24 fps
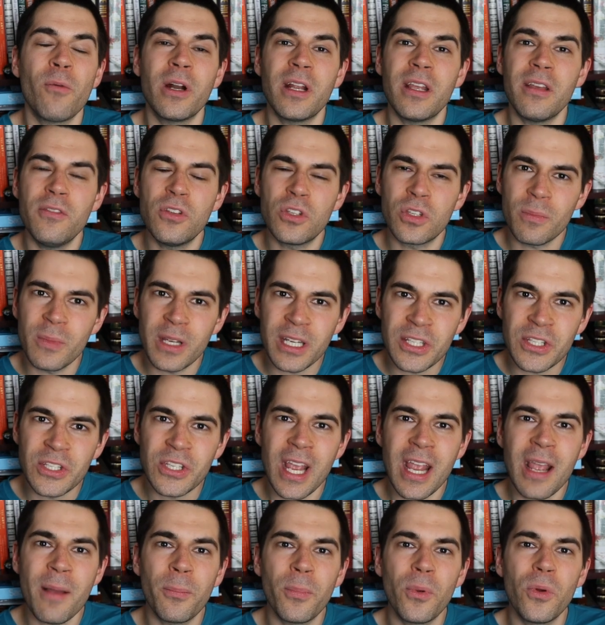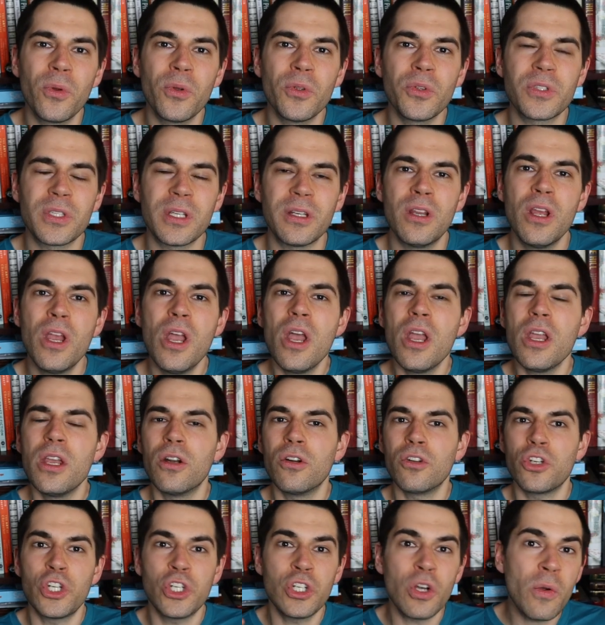I want to give you some examples and, you
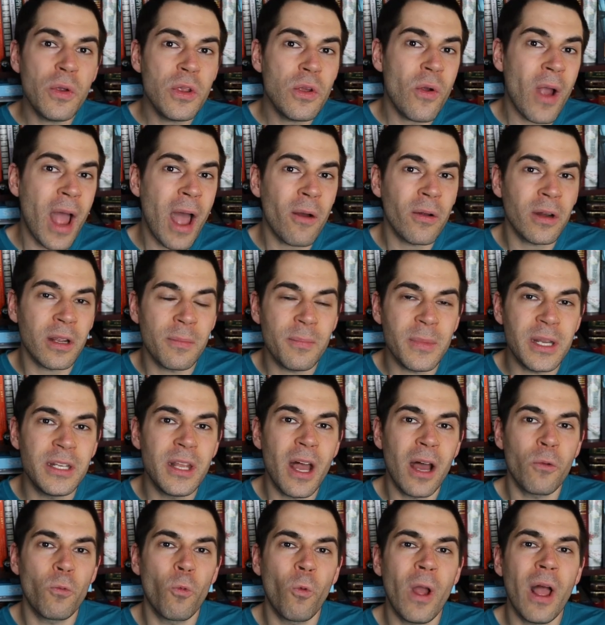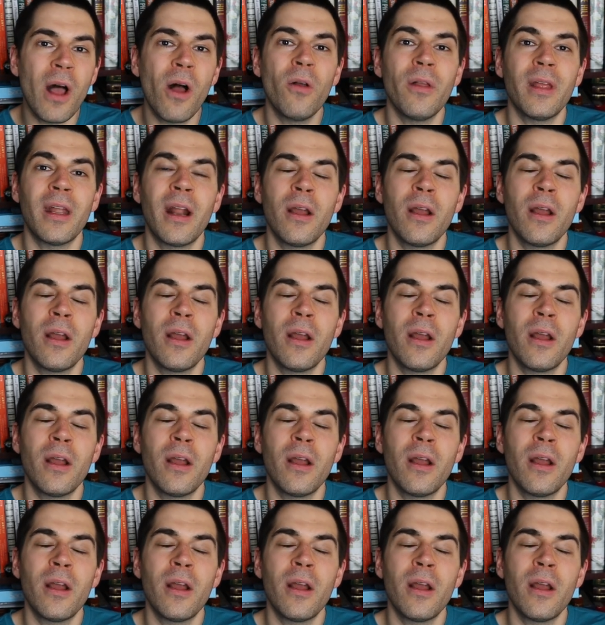know, show you how it can be done well.